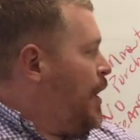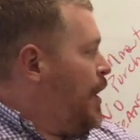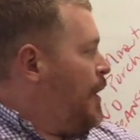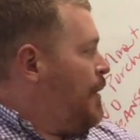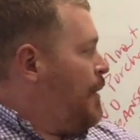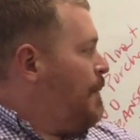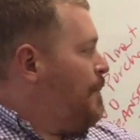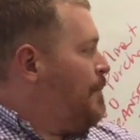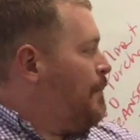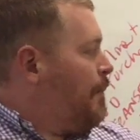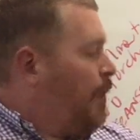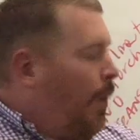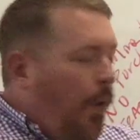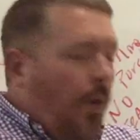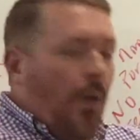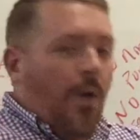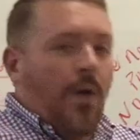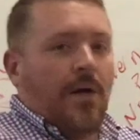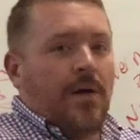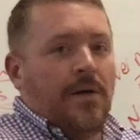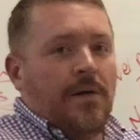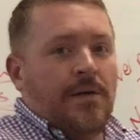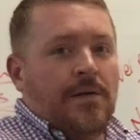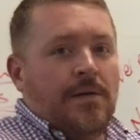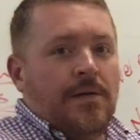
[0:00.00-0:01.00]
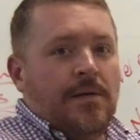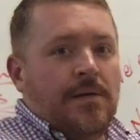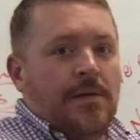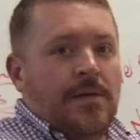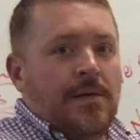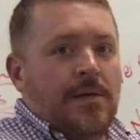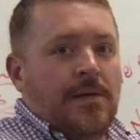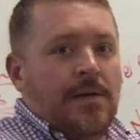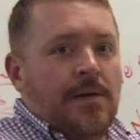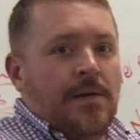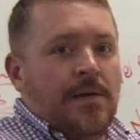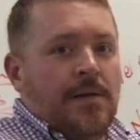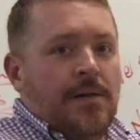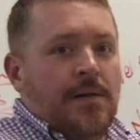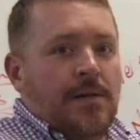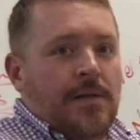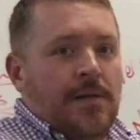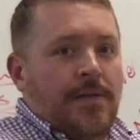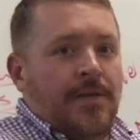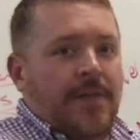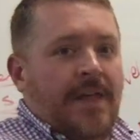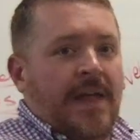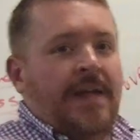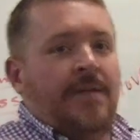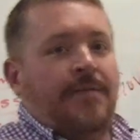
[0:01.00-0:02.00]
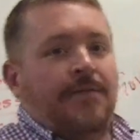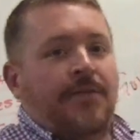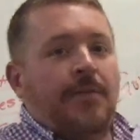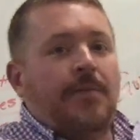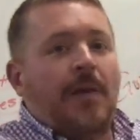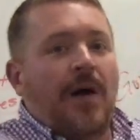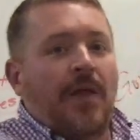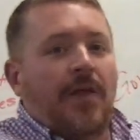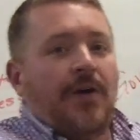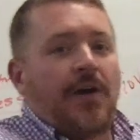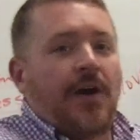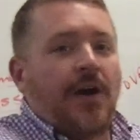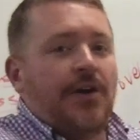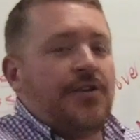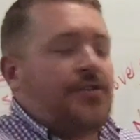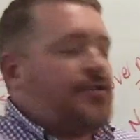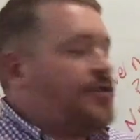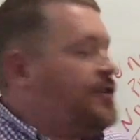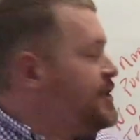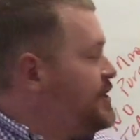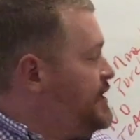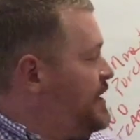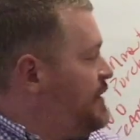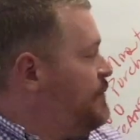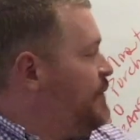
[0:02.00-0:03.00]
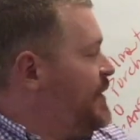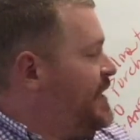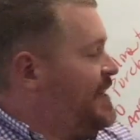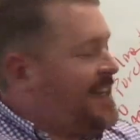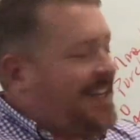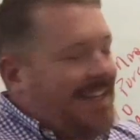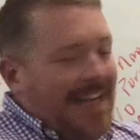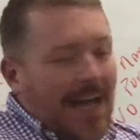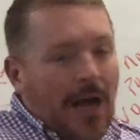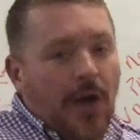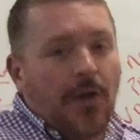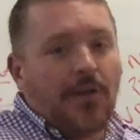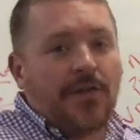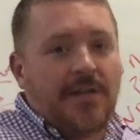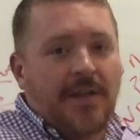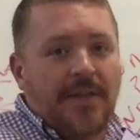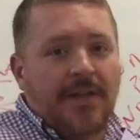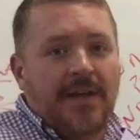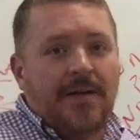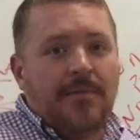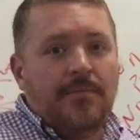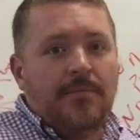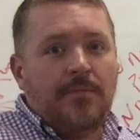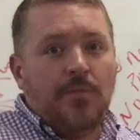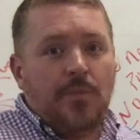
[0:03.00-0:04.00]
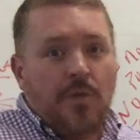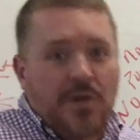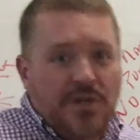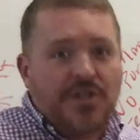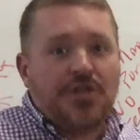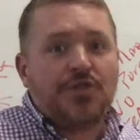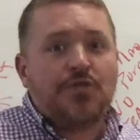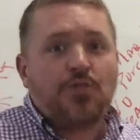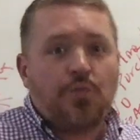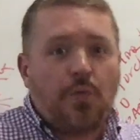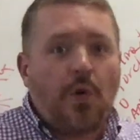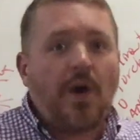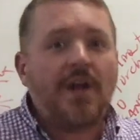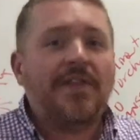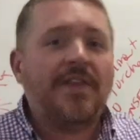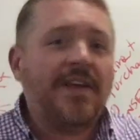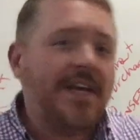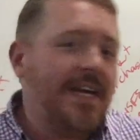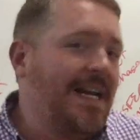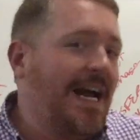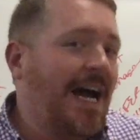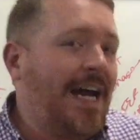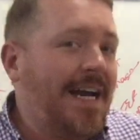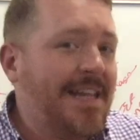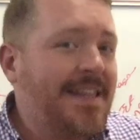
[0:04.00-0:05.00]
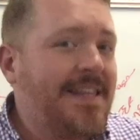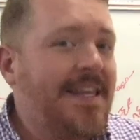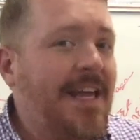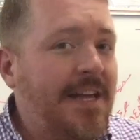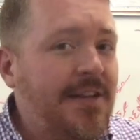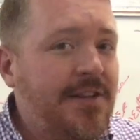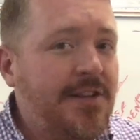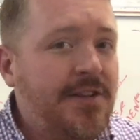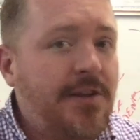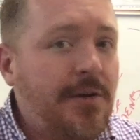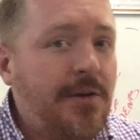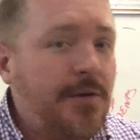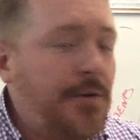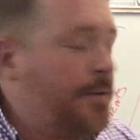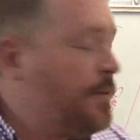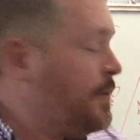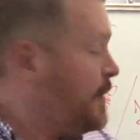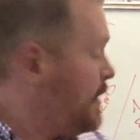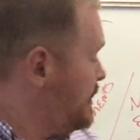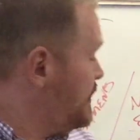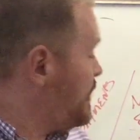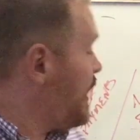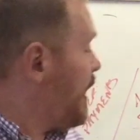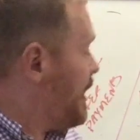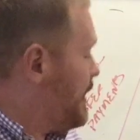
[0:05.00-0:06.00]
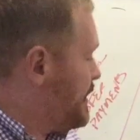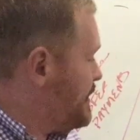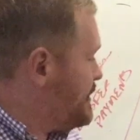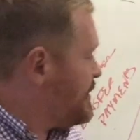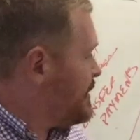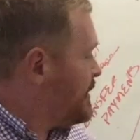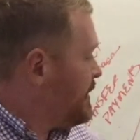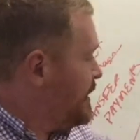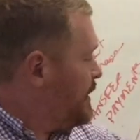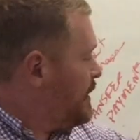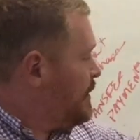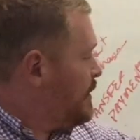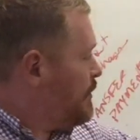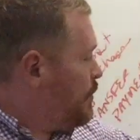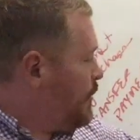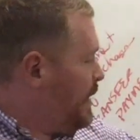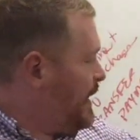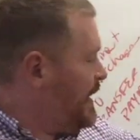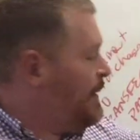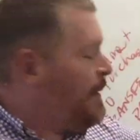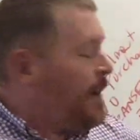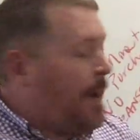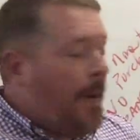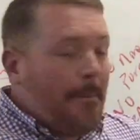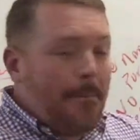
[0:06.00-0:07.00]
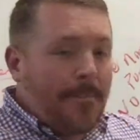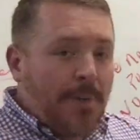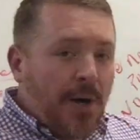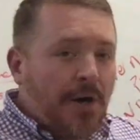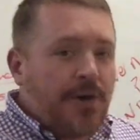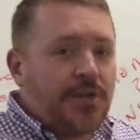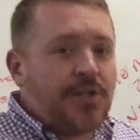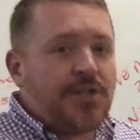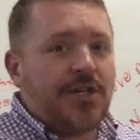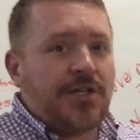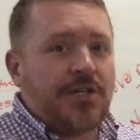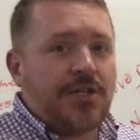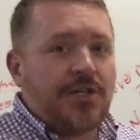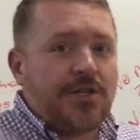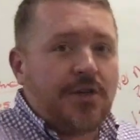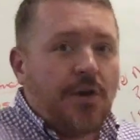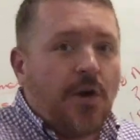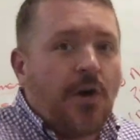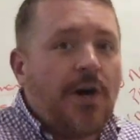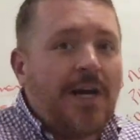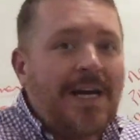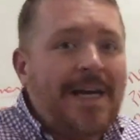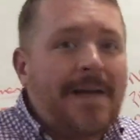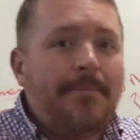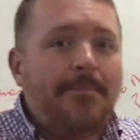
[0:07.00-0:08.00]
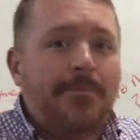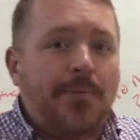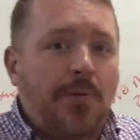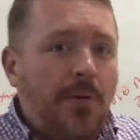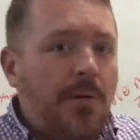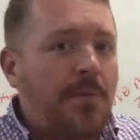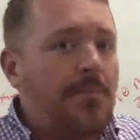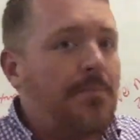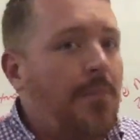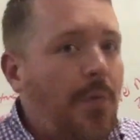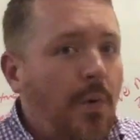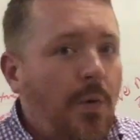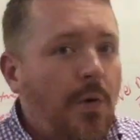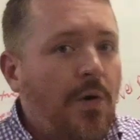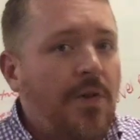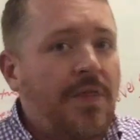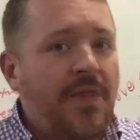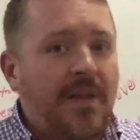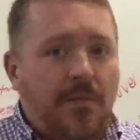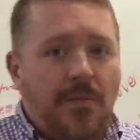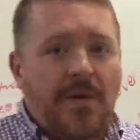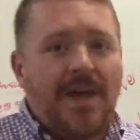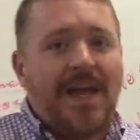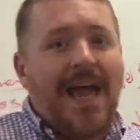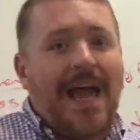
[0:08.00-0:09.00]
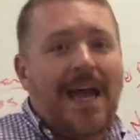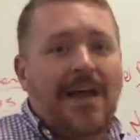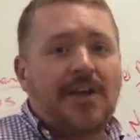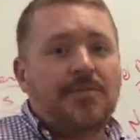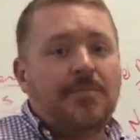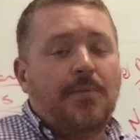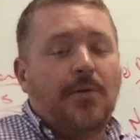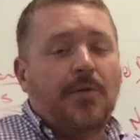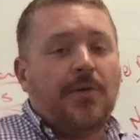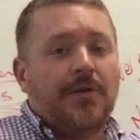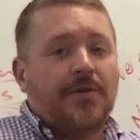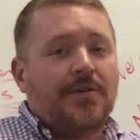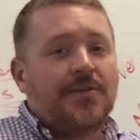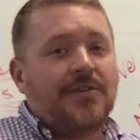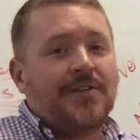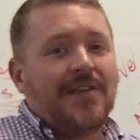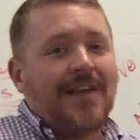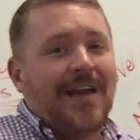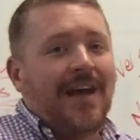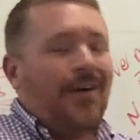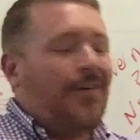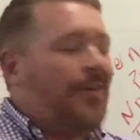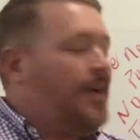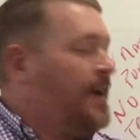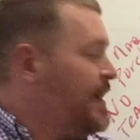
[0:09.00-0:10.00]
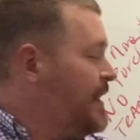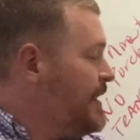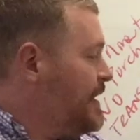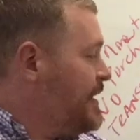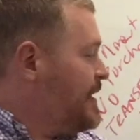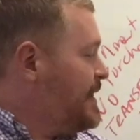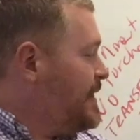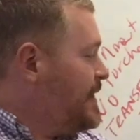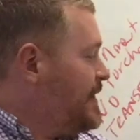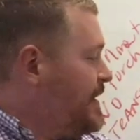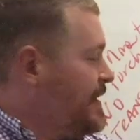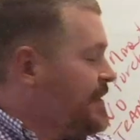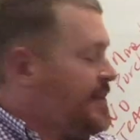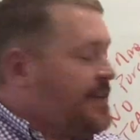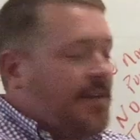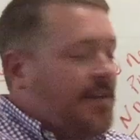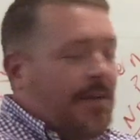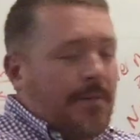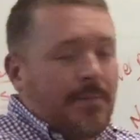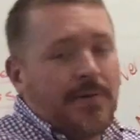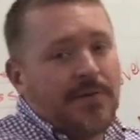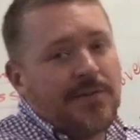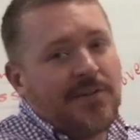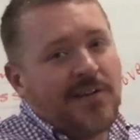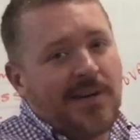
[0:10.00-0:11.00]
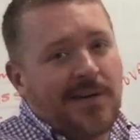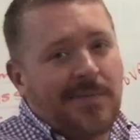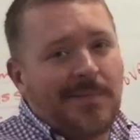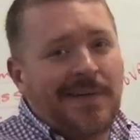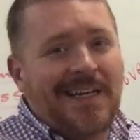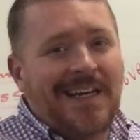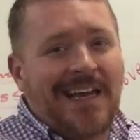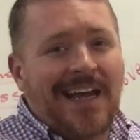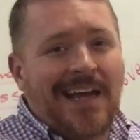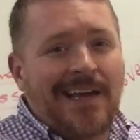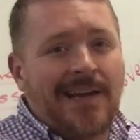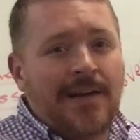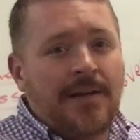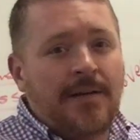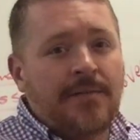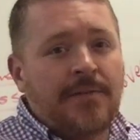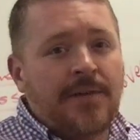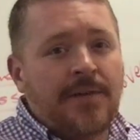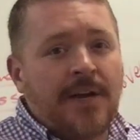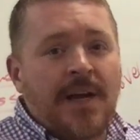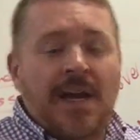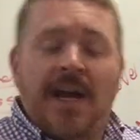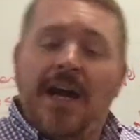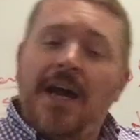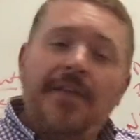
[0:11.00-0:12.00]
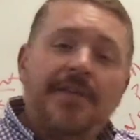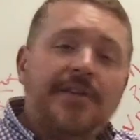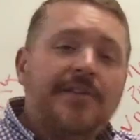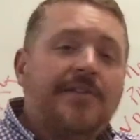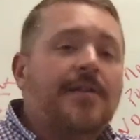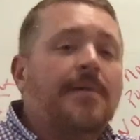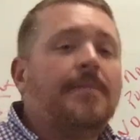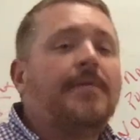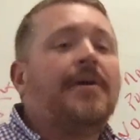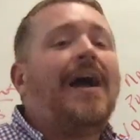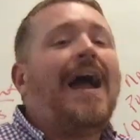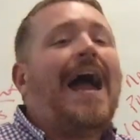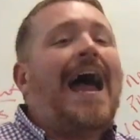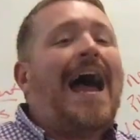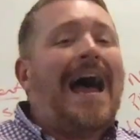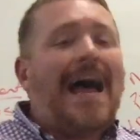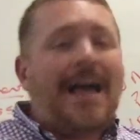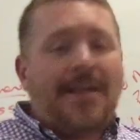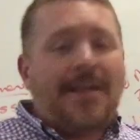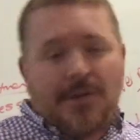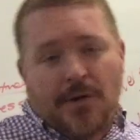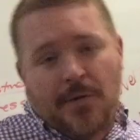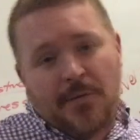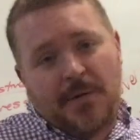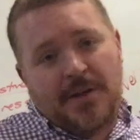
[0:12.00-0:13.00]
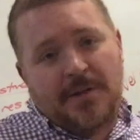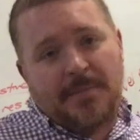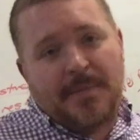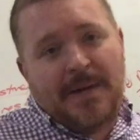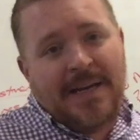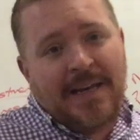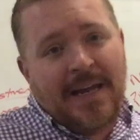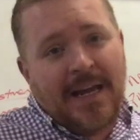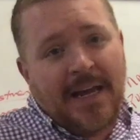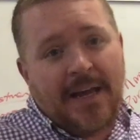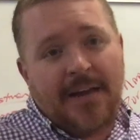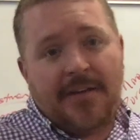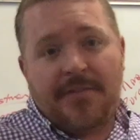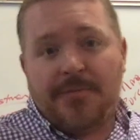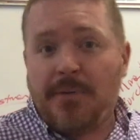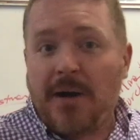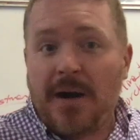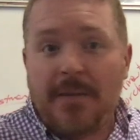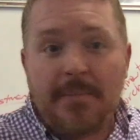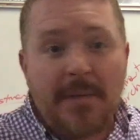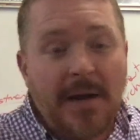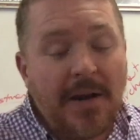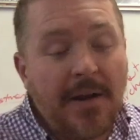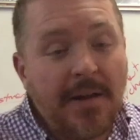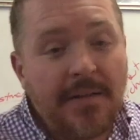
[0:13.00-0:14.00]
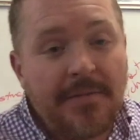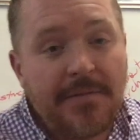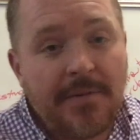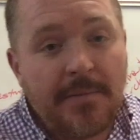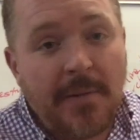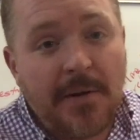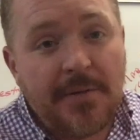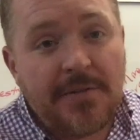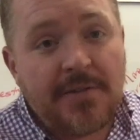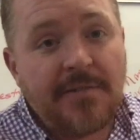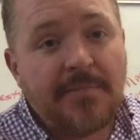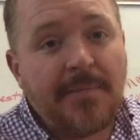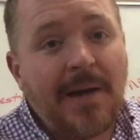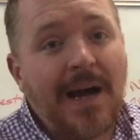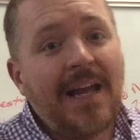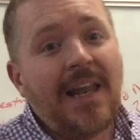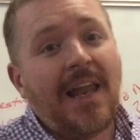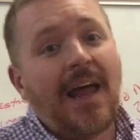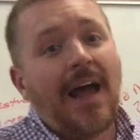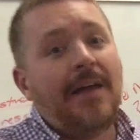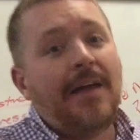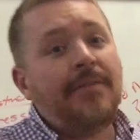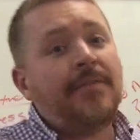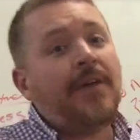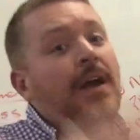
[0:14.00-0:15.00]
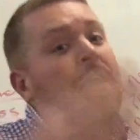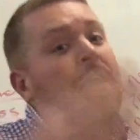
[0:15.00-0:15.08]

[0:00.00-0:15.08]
more from other countries than we sell to them, which is what the United States does, we purchase or import more than we export or sell, this number is going to be negative. And this number has always been negative, primarily for most of my life,